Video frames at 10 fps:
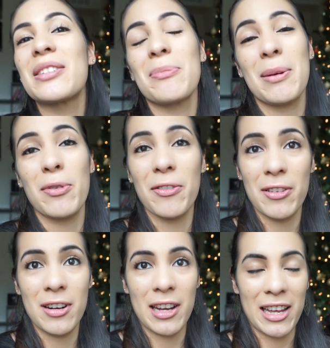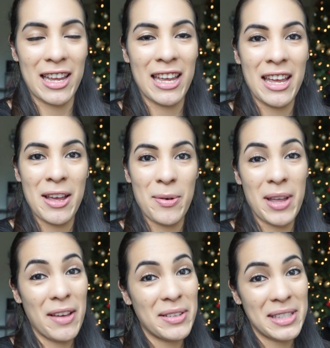So my boyfriend and I,
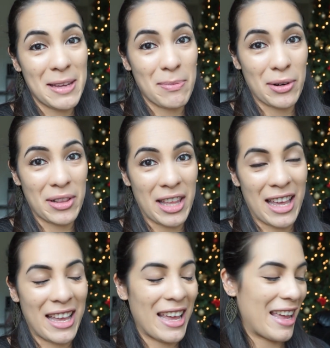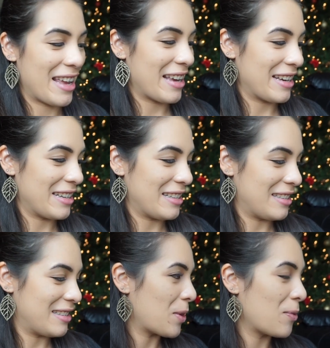we have the same birthday
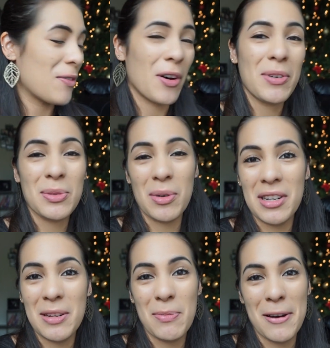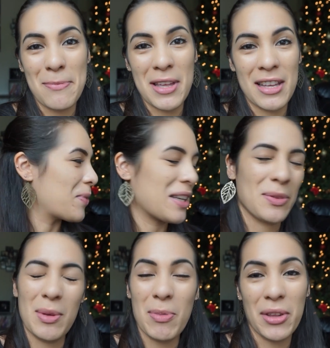and we've always wanted a puppy
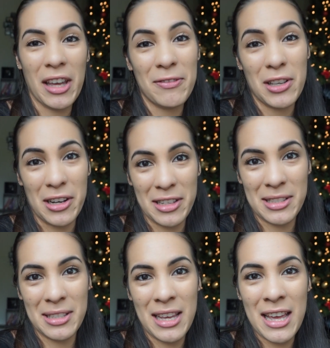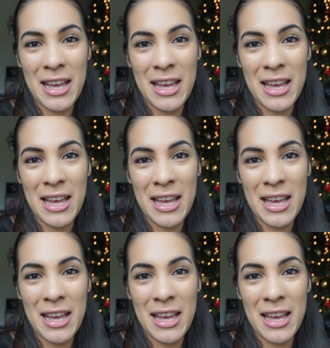because we both have dogs